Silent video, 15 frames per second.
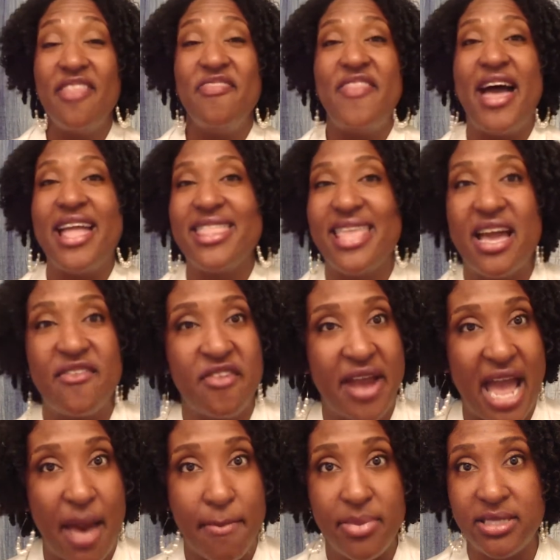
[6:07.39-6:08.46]
That never
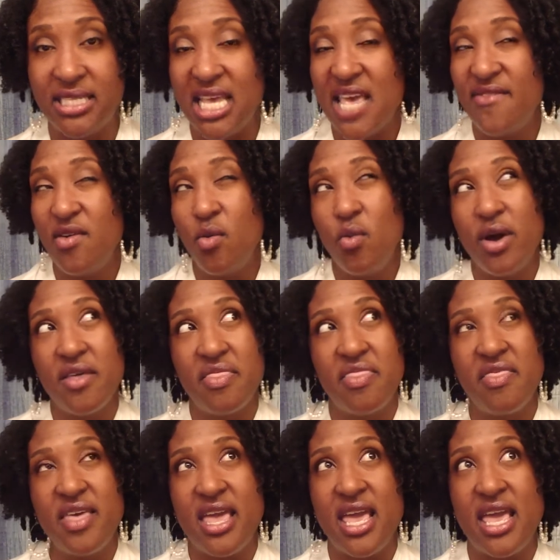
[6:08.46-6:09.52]
happens. Even with
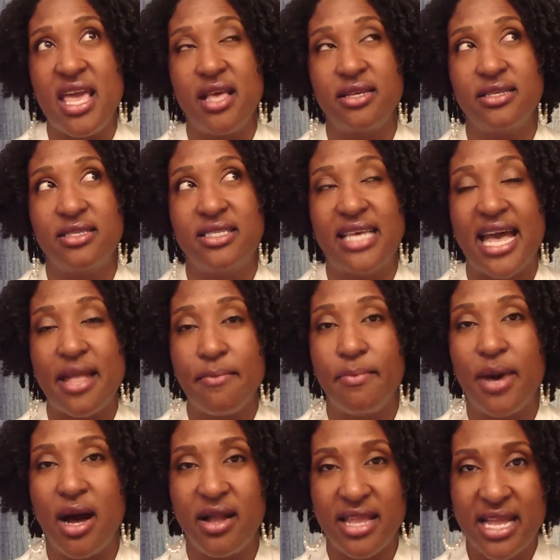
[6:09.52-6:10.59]
the satin
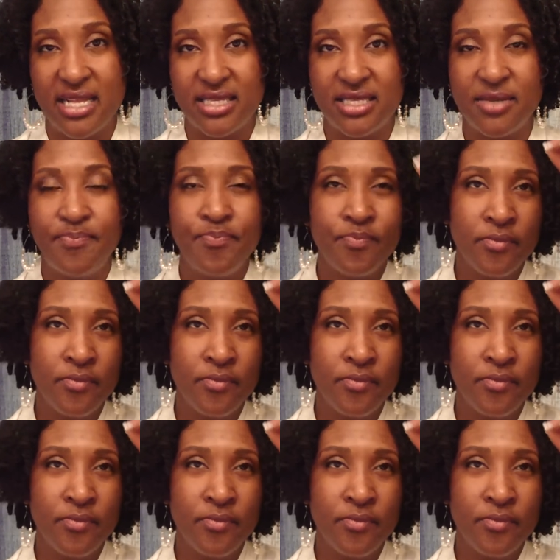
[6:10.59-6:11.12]
bonnets,